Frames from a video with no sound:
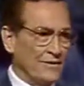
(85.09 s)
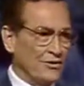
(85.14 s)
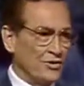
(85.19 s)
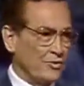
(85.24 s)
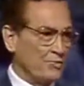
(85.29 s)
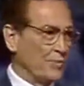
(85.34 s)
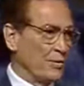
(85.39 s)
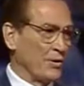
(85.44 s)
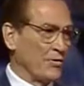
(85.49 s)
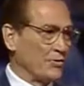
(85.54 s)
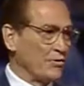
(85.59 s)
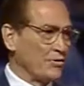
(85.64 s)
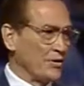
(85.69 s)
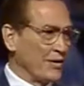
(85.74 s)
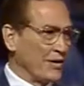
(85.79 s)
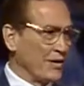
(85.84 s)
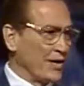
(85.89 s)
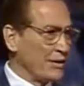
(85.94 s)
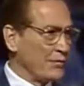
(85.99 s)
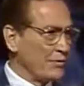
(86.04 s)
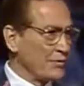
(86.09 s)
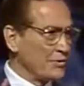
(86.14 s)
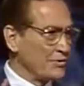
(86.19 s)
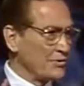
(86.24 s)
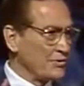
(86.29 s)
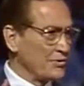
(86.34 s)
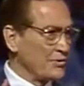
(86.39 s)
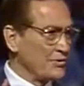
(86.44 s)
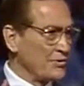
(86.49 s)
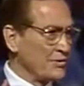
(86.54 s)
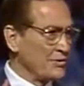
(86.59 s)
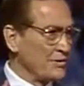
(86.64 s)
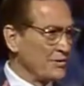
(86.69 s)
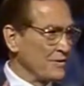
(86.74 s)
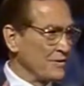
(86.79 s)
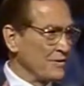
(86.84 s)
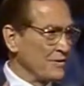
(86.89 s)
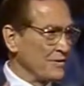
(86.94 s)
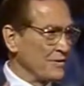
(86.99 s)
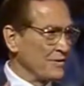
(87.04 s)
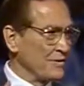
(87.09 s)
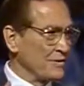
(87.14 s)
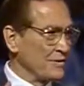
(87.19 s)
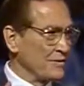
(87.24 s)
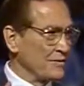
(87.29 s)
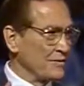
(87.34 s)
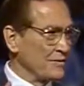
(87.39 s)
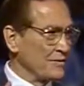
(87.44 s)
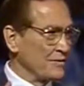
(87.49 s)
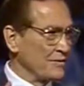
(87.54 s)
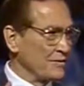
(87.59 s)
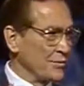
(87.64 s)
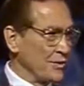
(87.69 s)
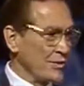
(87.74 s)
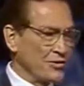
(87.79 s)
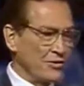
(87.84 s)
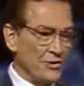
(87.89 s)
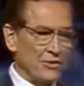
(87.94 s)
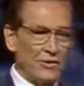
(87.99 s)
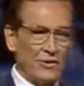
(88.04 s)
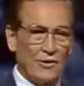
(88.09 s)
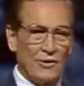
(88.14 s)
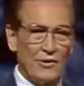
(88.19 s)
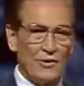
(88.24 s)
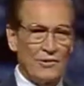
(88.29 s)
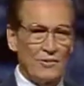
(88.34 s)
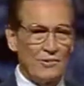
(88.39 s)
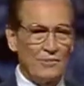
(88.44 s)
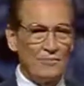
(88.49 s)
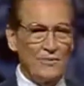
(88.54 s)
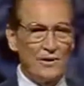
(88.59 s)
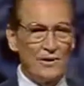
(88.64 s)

spiritually, I was trusting the Lord,